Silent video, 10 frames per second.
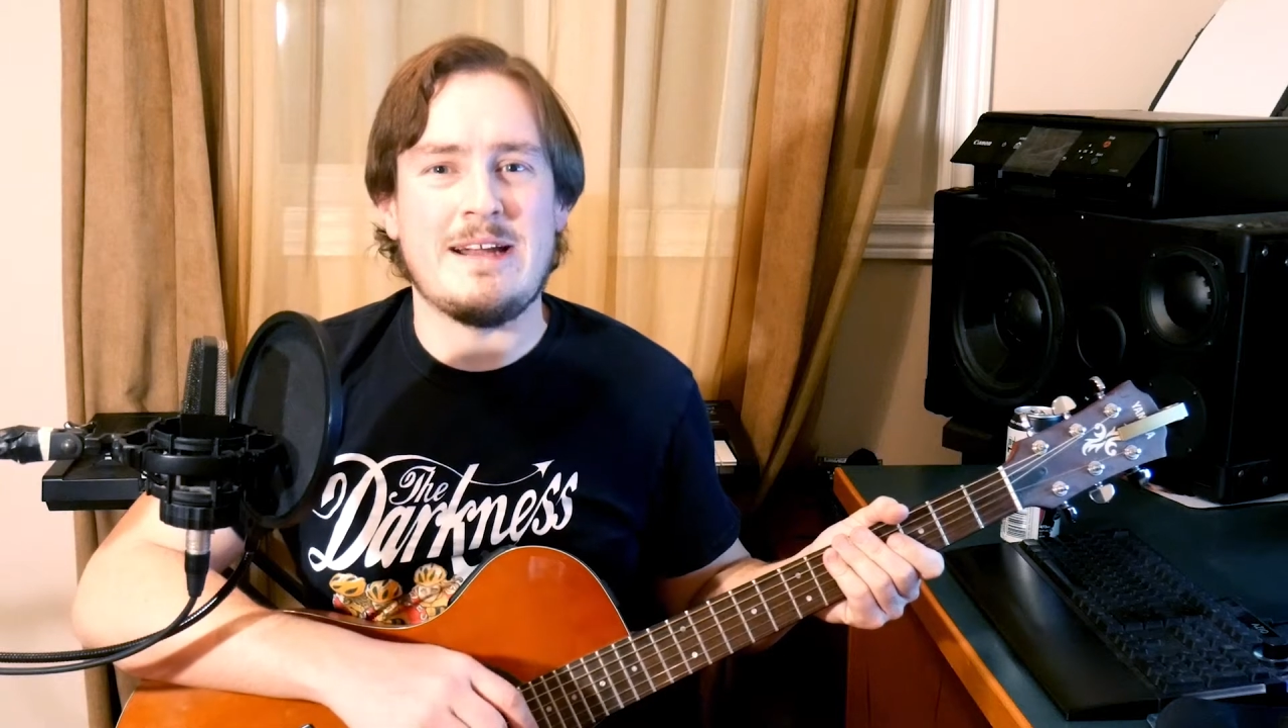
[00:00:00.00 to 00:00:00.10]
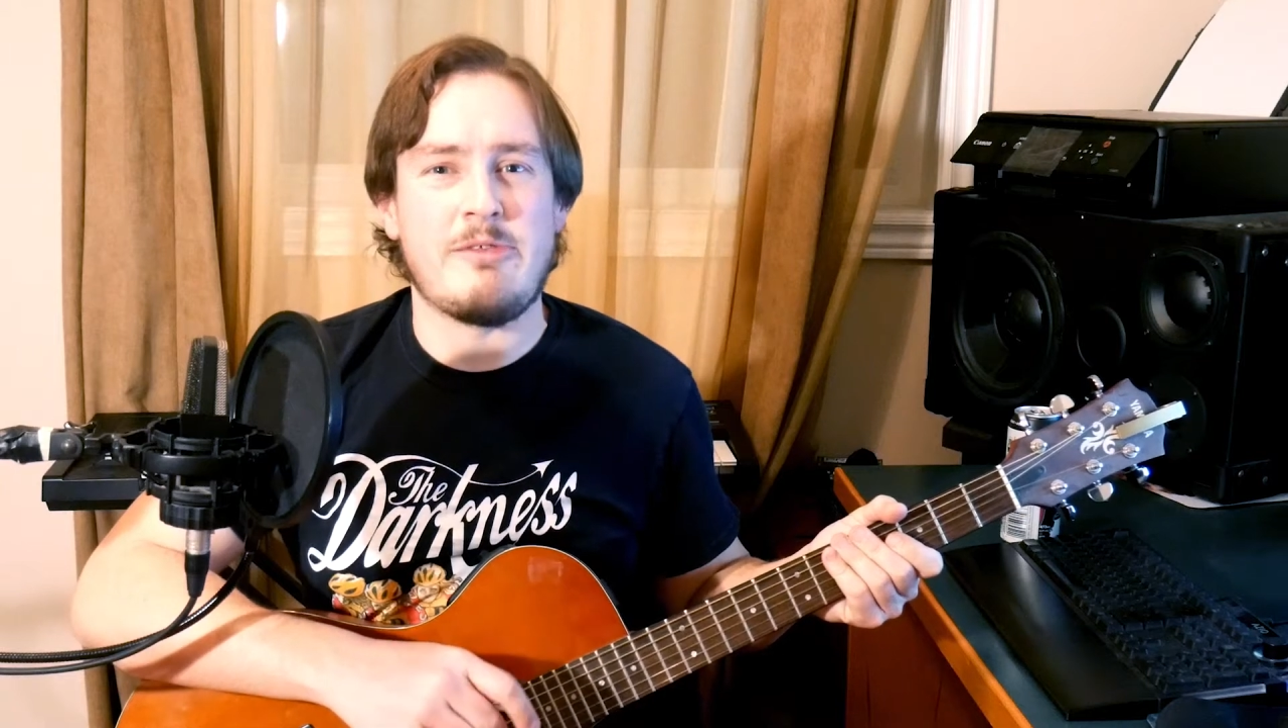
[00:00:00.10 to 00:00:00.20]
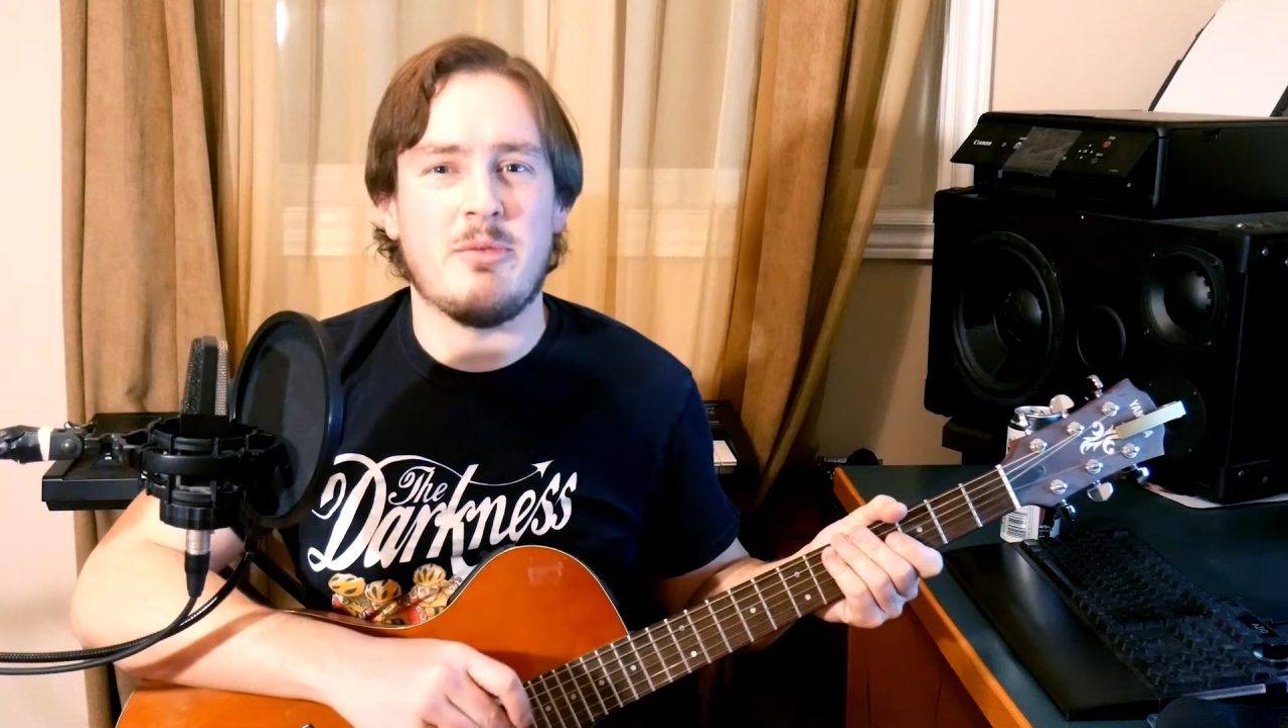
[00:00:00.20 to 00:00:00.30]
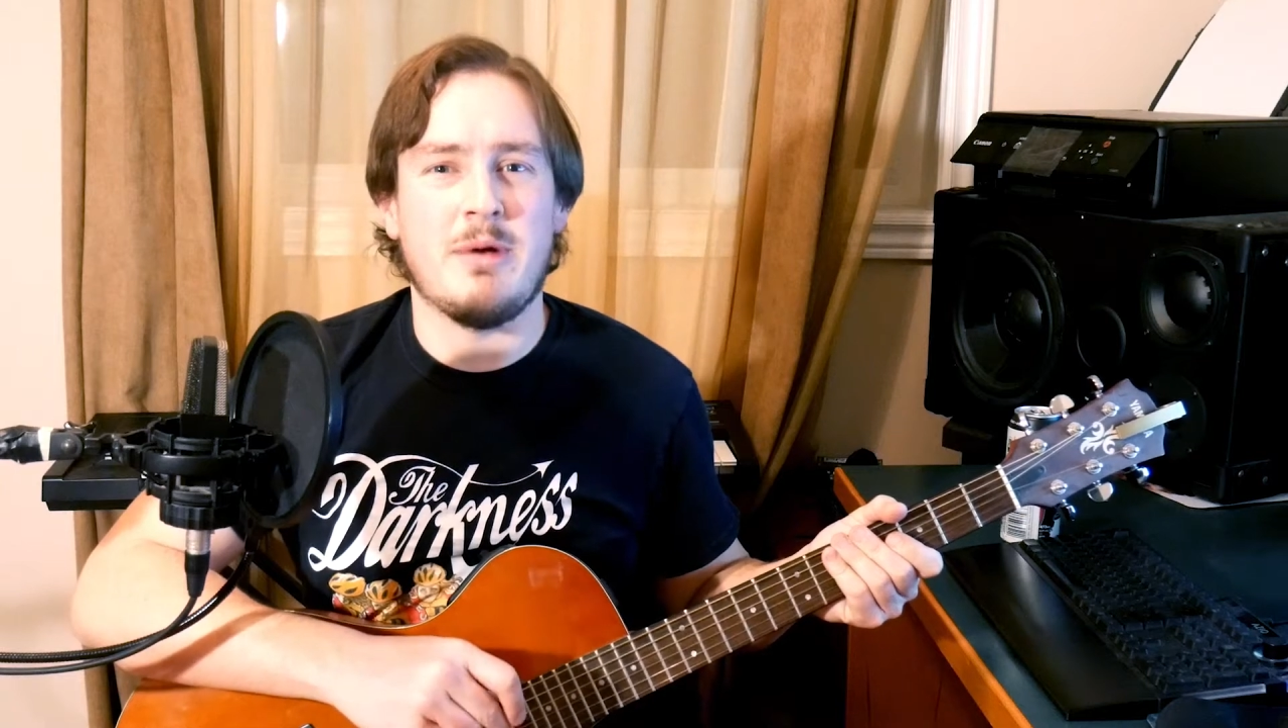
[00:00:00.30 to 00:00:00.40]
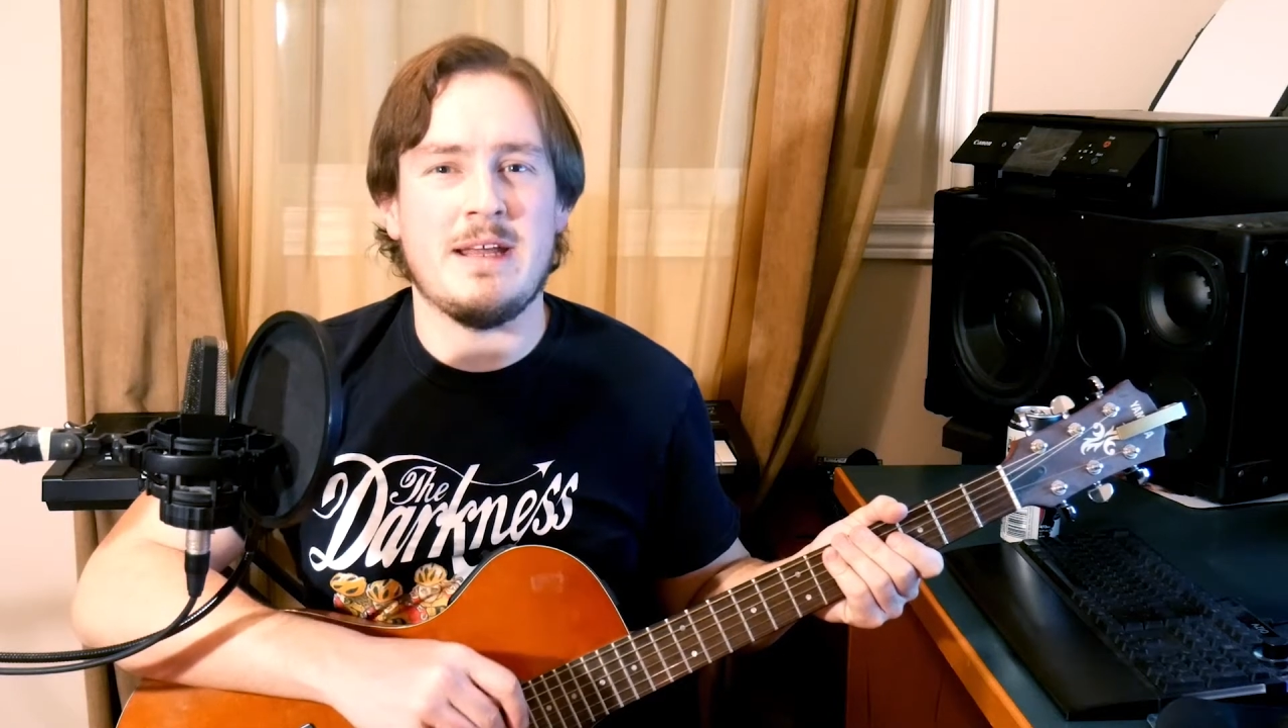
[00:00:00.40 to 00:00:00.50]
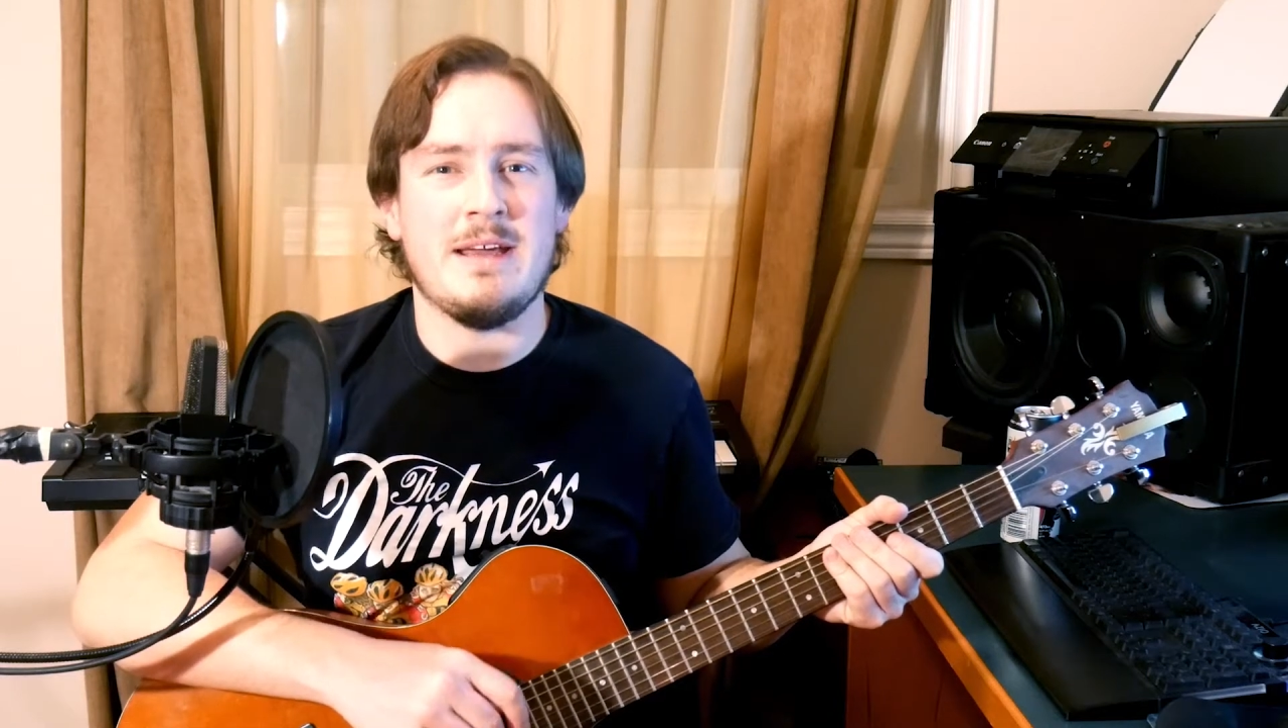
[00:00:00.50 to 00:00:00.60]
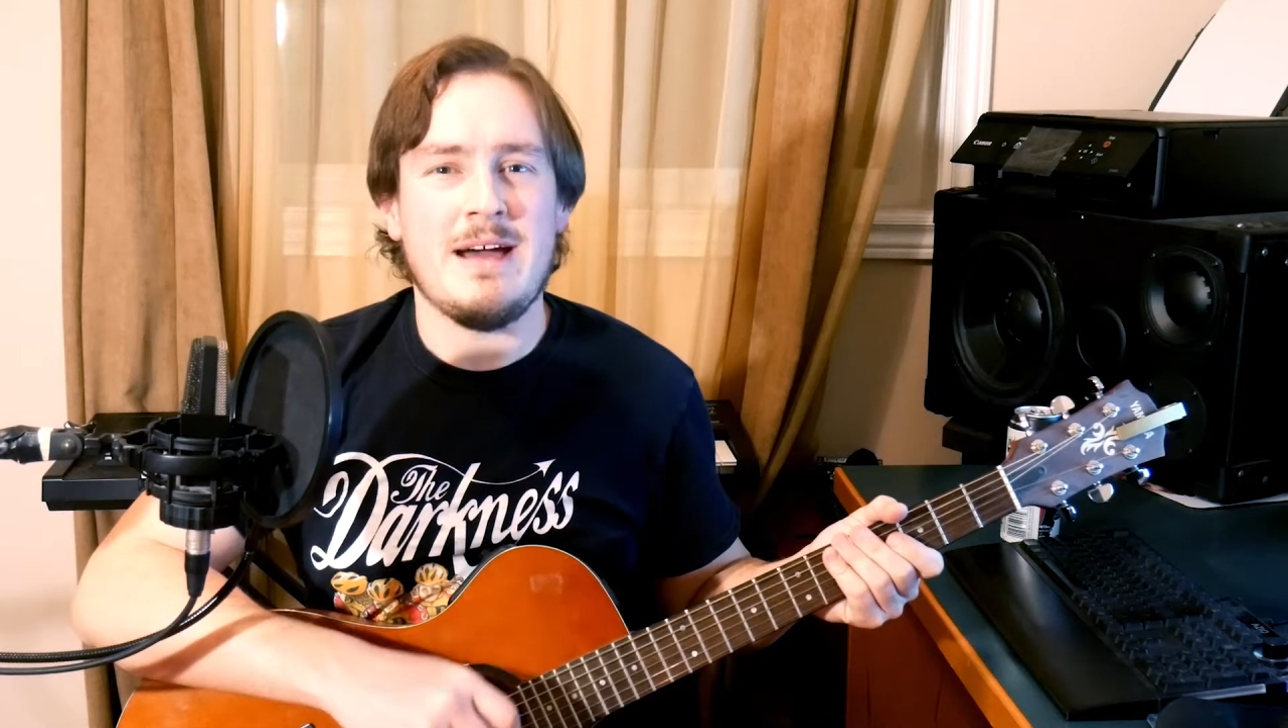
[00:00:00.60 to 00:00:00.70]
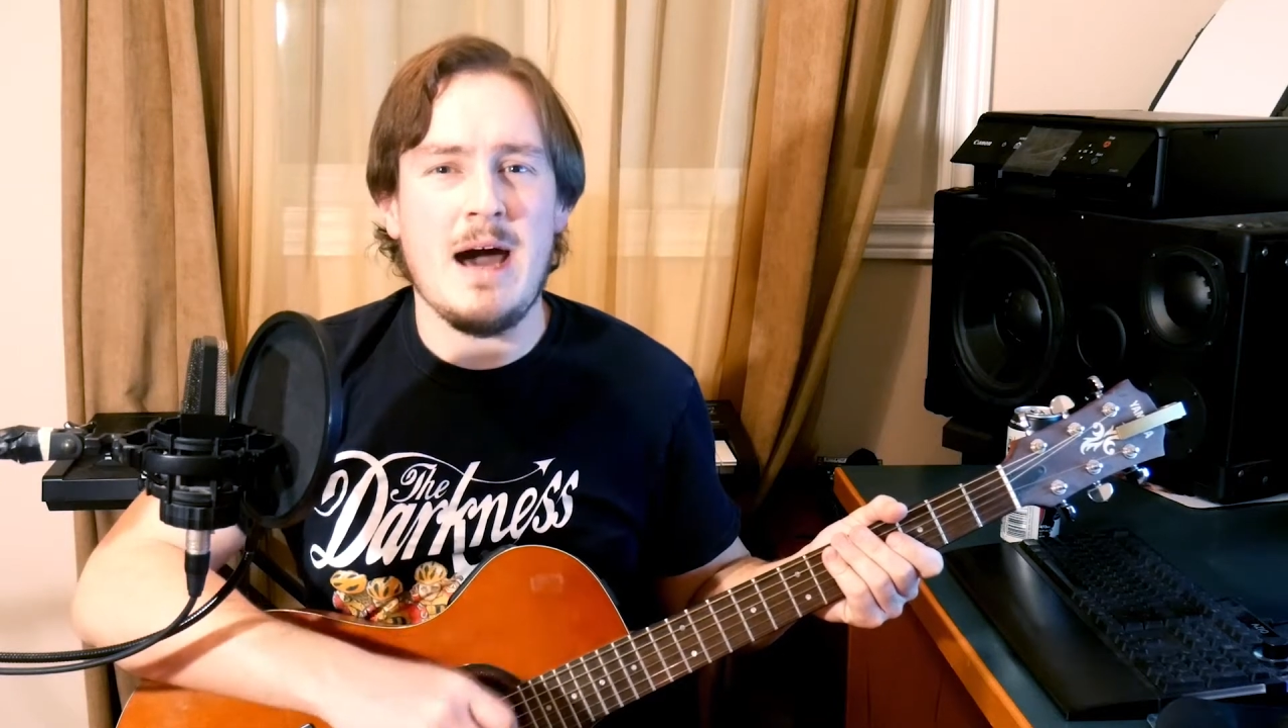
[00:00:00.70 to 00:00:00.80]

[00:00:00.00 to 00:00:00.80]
everybody?